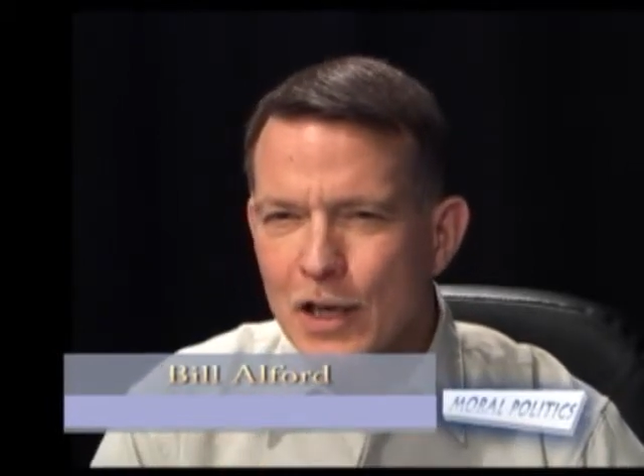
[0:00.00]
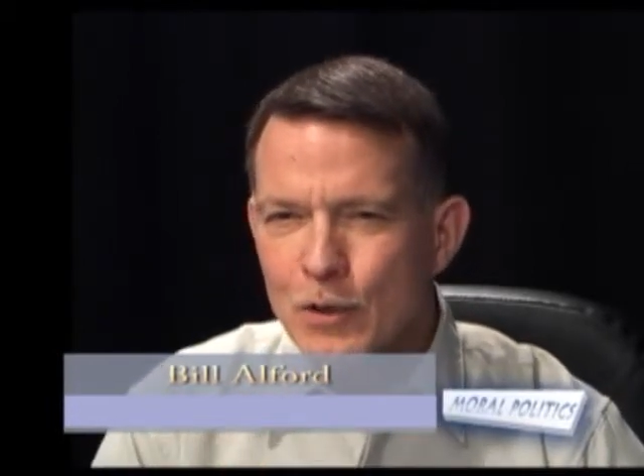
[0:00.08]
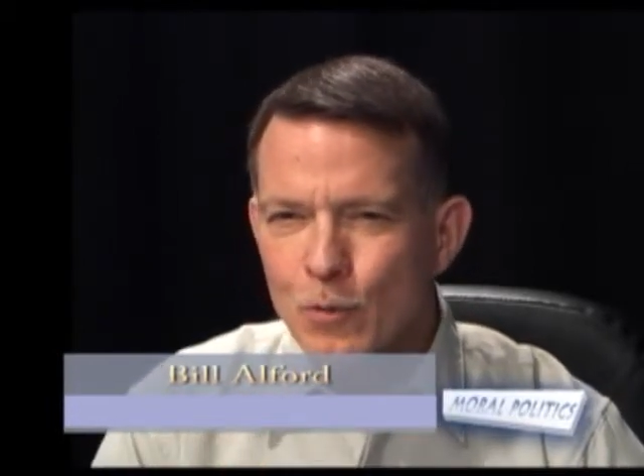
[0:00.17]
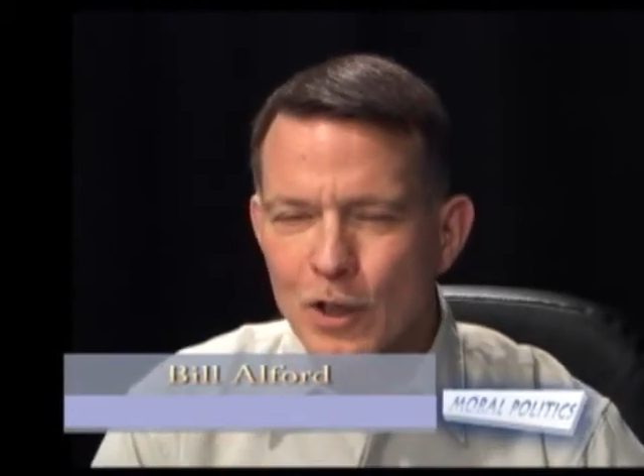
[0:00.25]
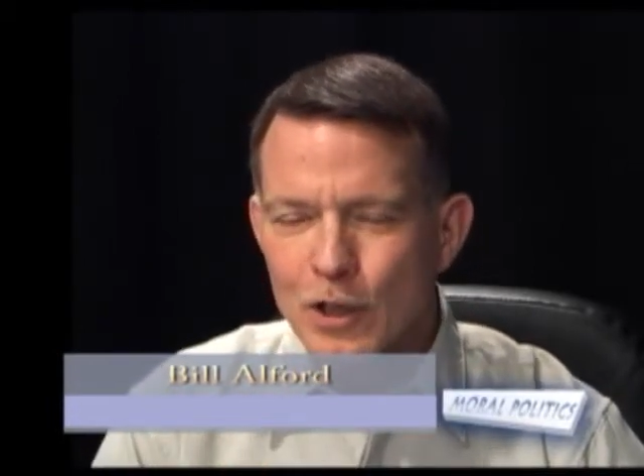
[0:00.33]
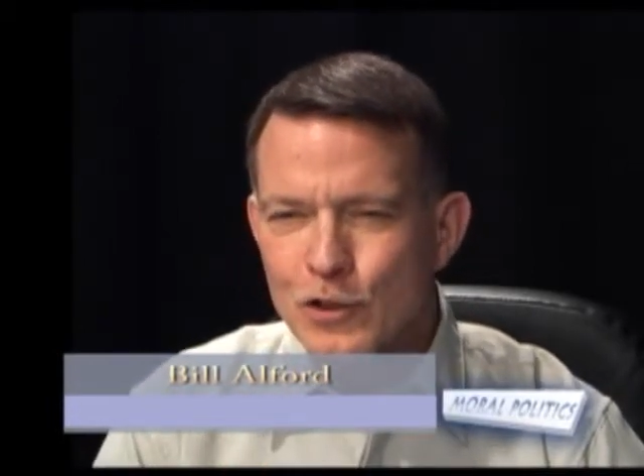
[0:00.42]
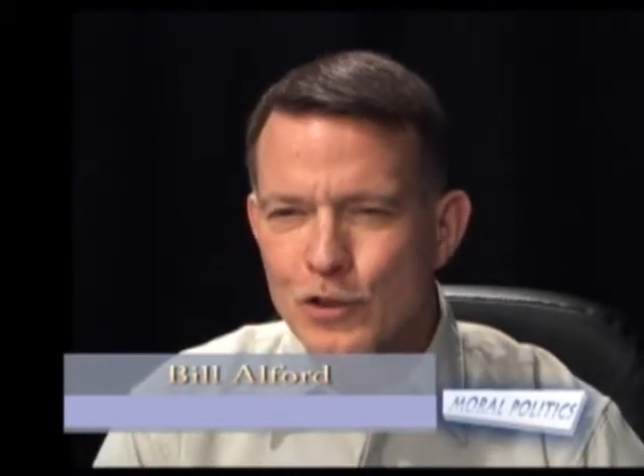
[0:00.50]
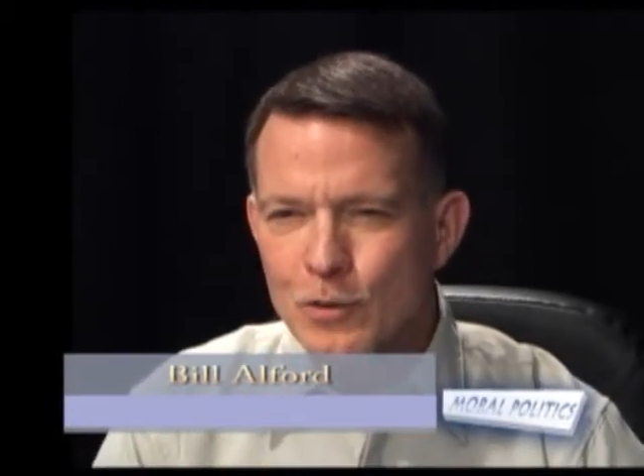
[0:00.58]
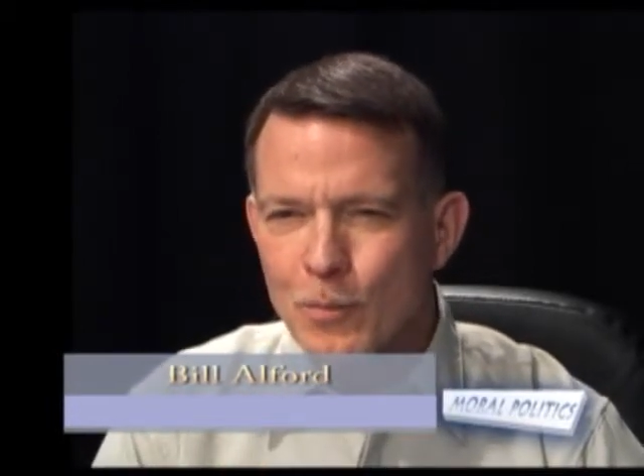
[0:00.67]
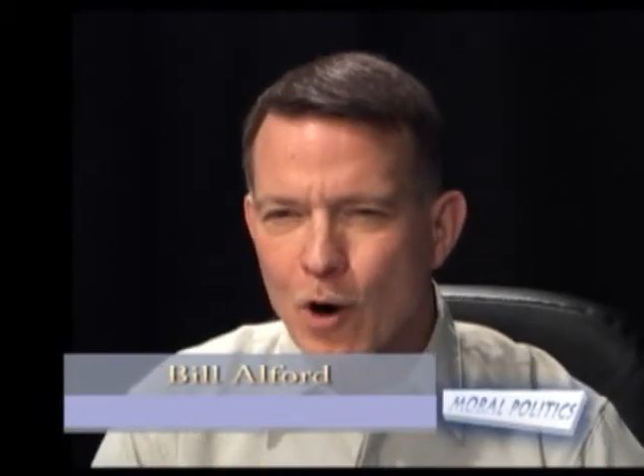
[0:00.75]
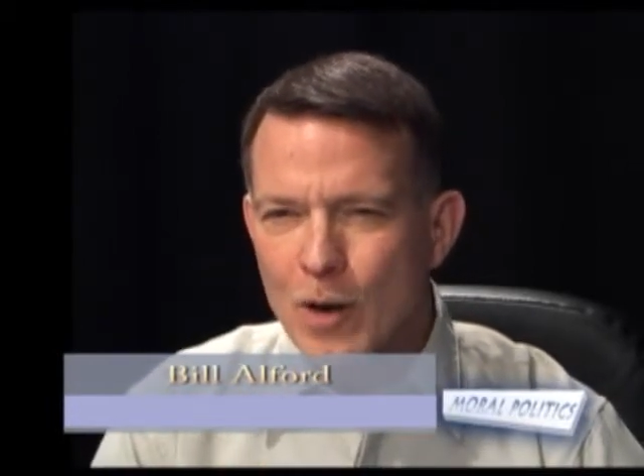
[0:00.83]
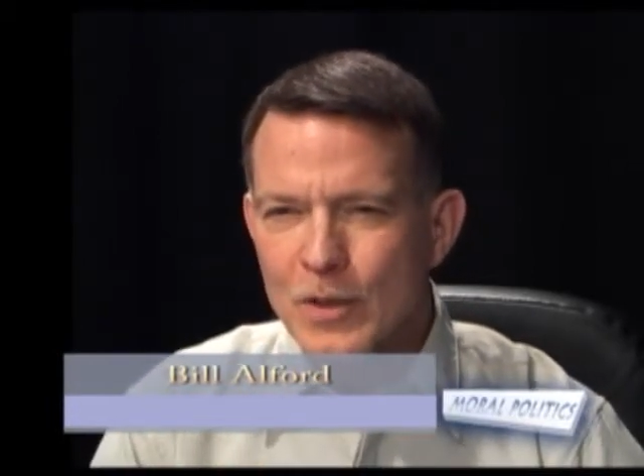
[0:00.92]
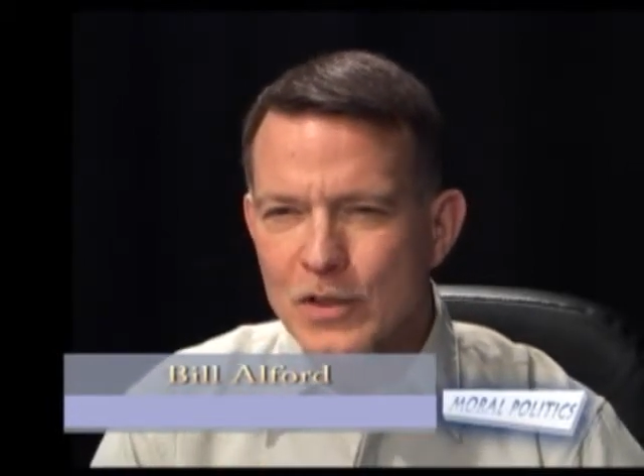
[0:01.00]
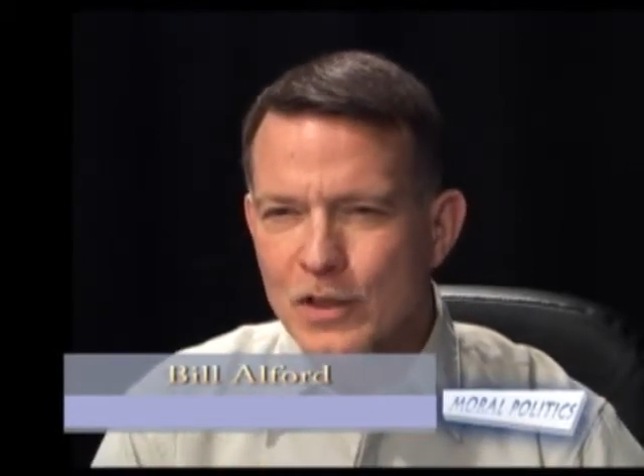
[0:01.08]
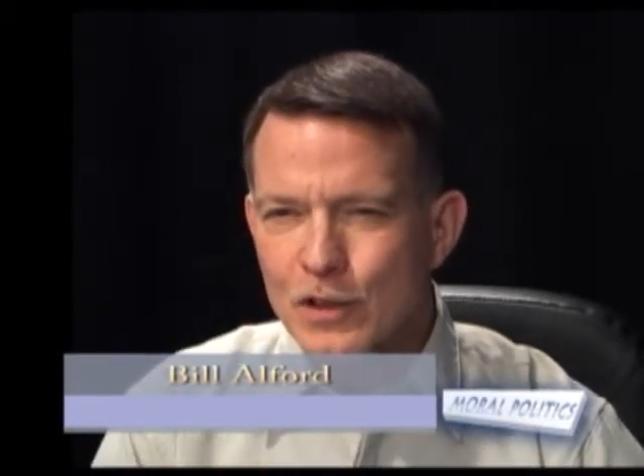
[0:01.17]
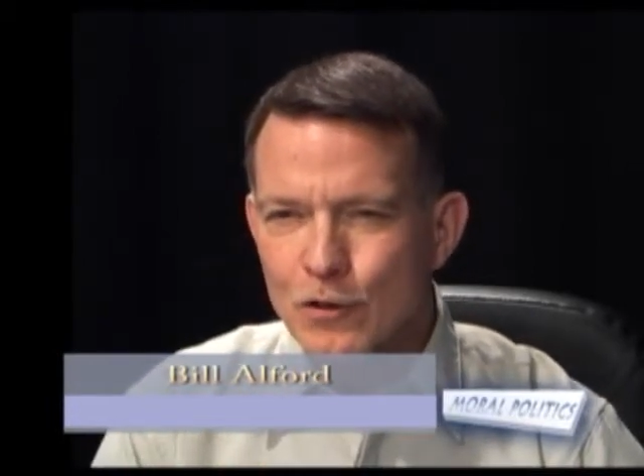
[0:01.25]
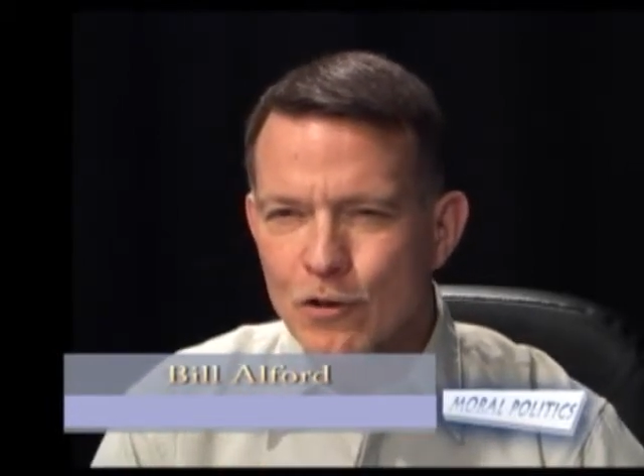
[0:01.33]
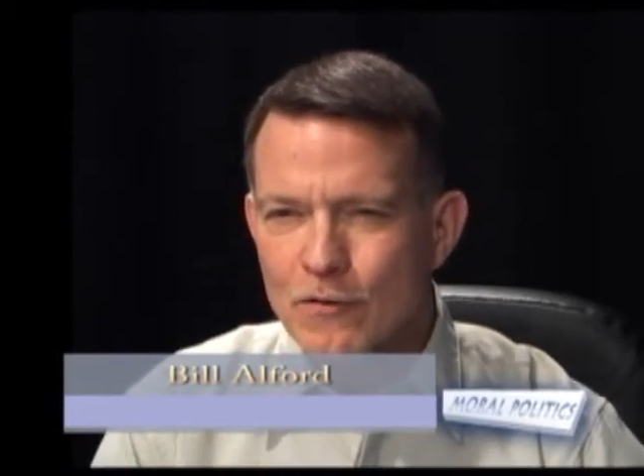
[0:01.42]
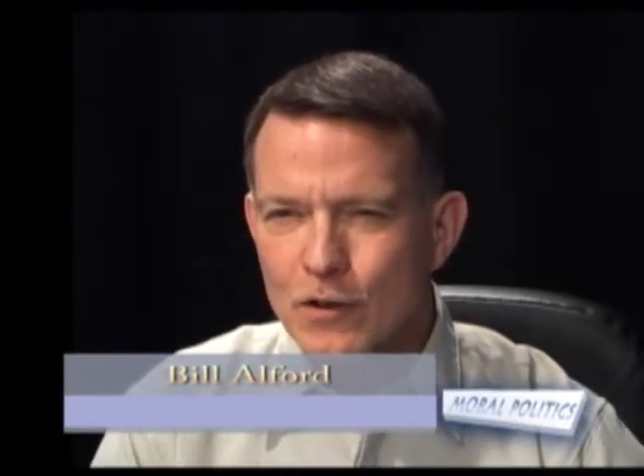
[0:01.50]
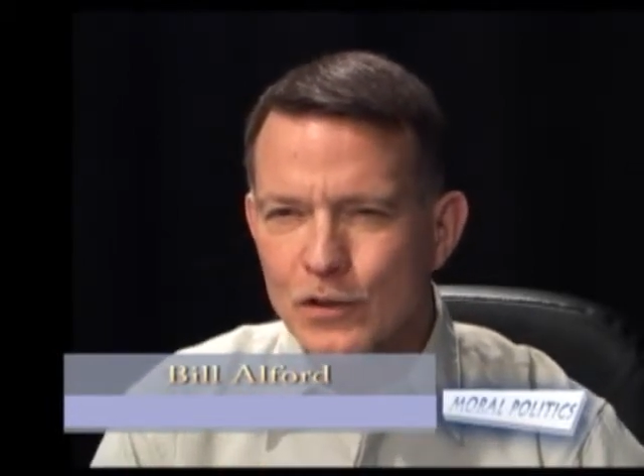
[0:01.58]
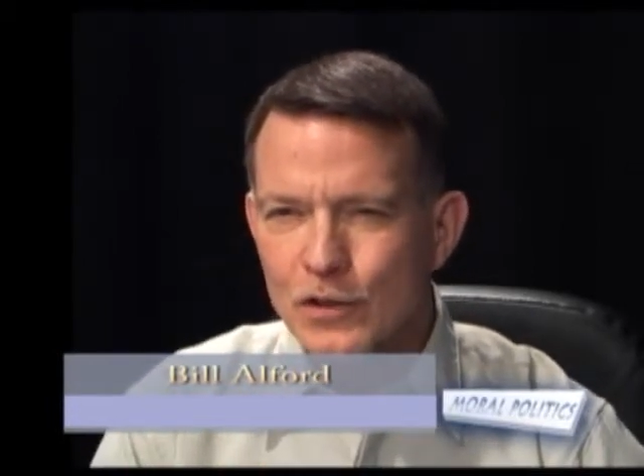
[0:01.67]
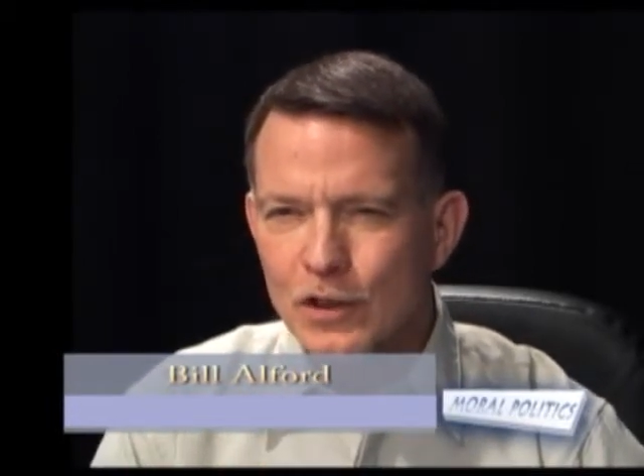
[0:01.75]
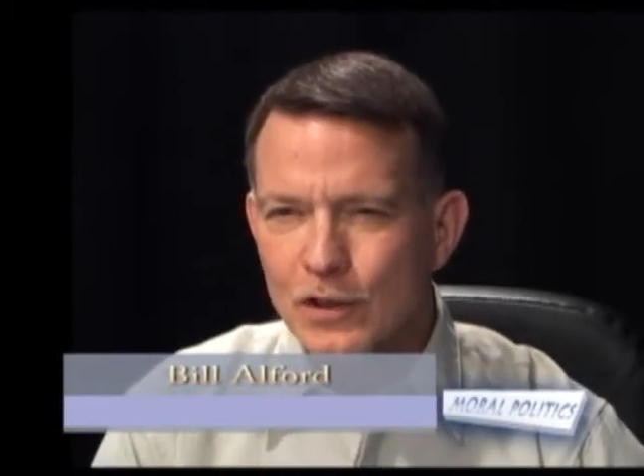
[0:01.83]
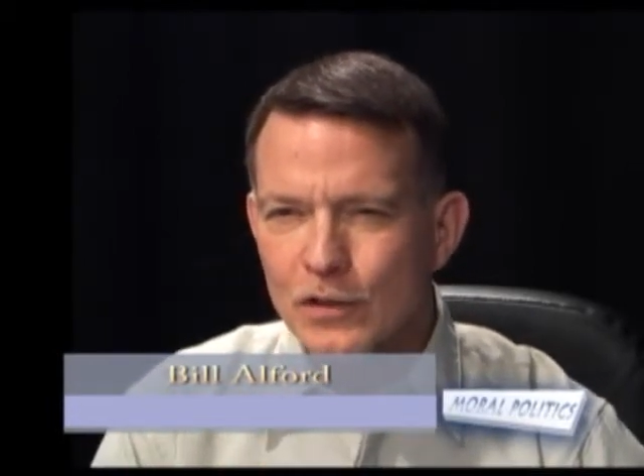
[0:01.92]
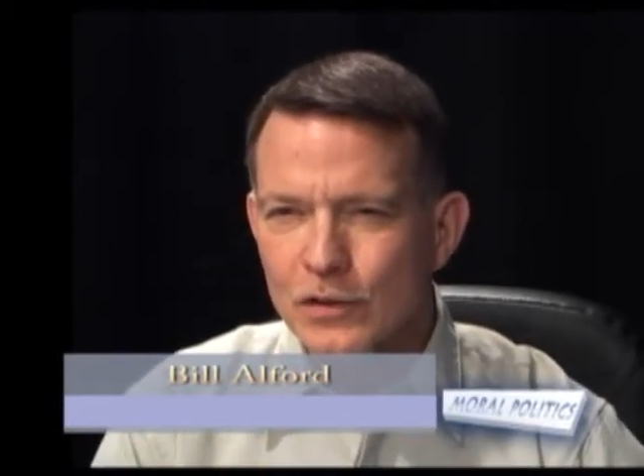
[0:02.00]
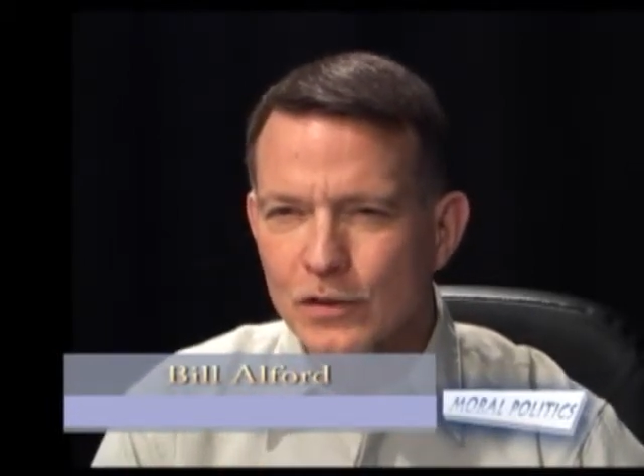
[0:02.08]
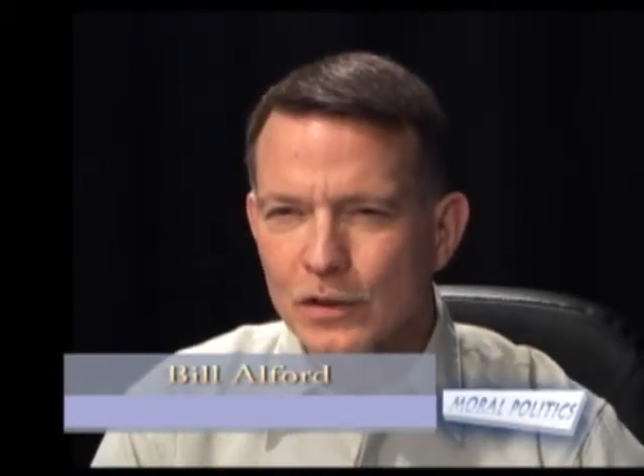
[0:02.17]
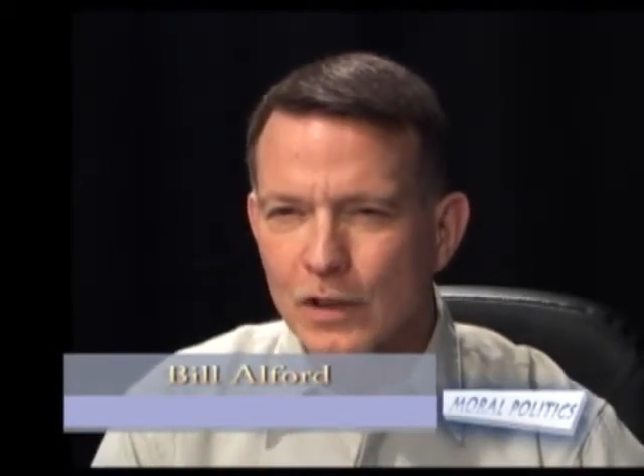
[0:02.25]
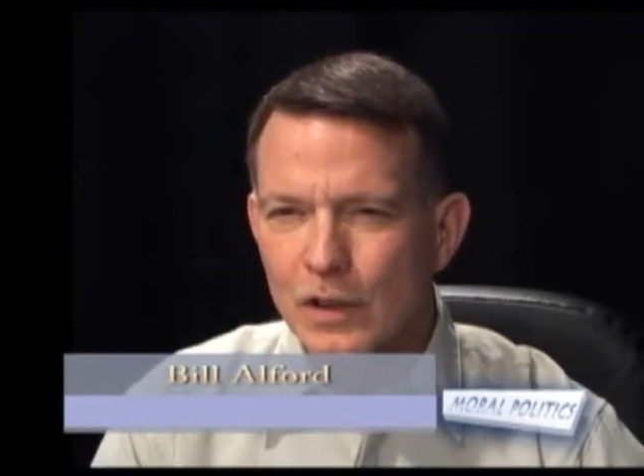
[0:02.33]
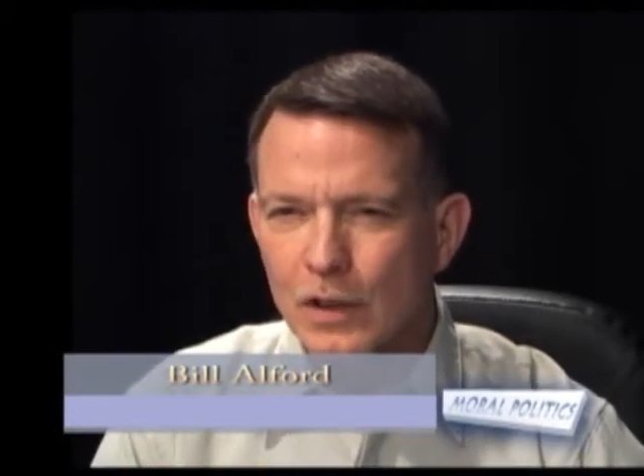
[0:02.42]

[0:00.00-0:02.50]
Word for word: and the religion departments at universities